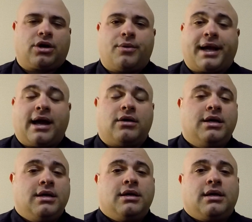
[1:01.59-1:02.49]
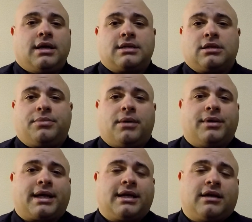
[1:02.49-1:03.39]
going out into the
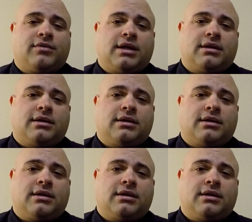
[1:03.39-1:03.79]
public and giving